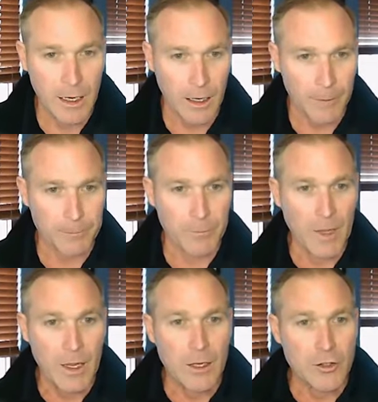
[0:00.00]
Um,
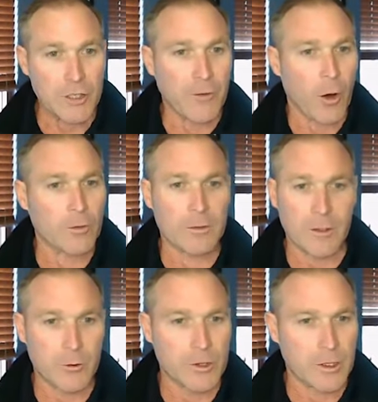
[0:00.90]
Chief
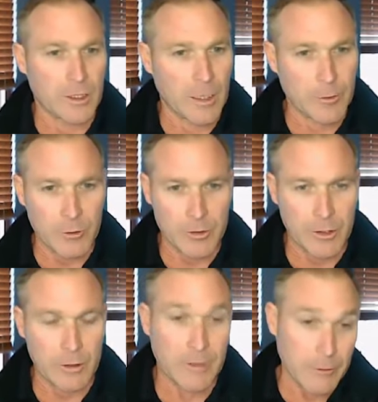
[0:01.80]
Halton, years a couple years ago,